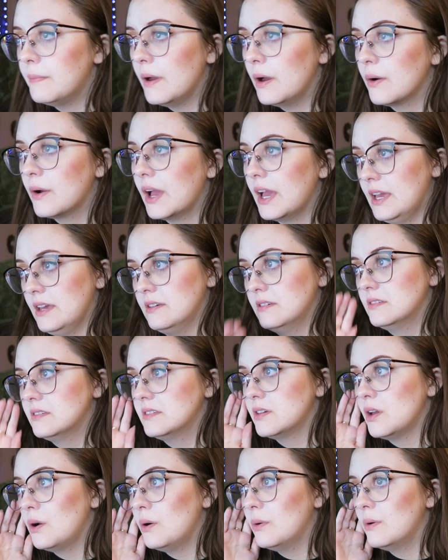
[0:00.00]
Okay,
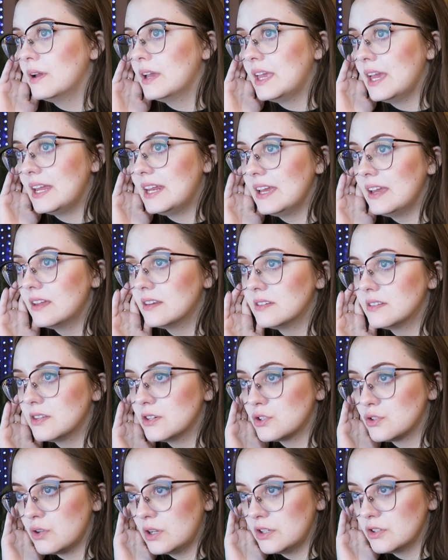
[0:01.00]
so getting into the
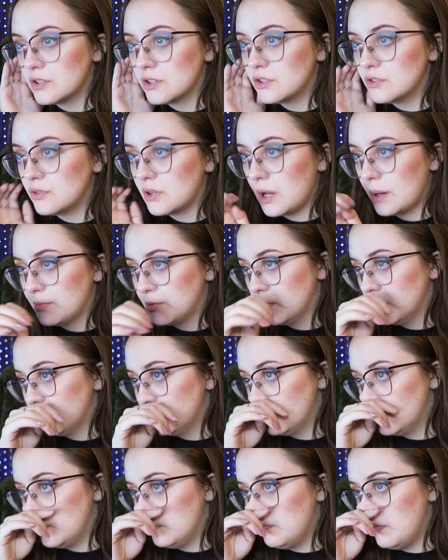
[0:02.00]
strange
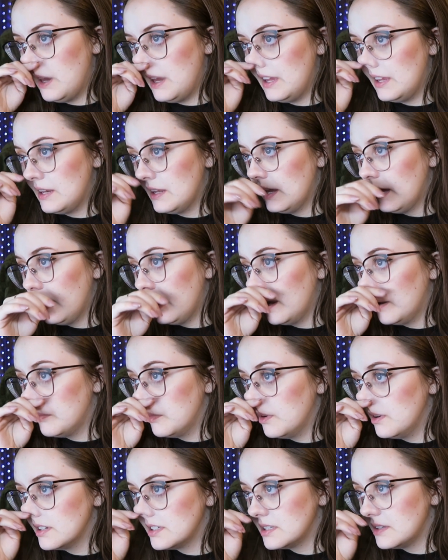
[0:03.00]
contraption, she made
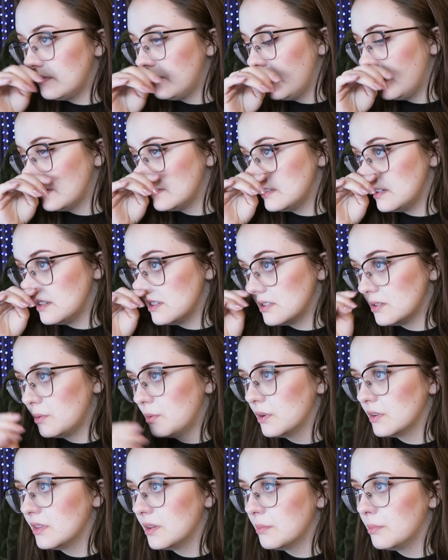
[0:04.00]
amorous advances
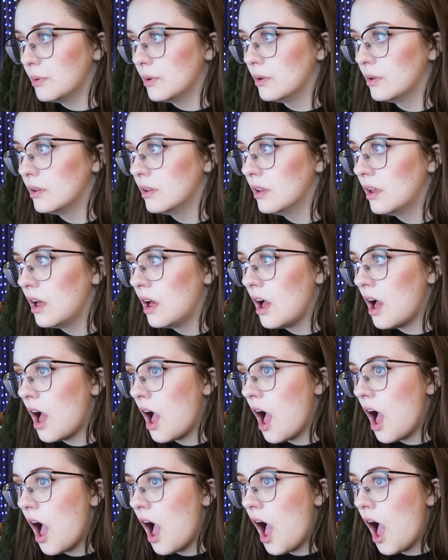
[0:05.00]
toward the bull.
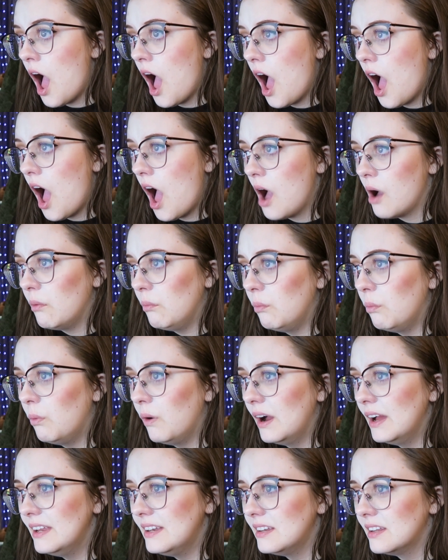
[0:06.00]

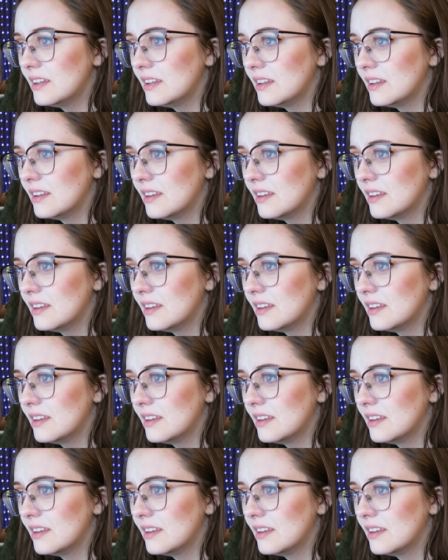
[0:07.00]
What?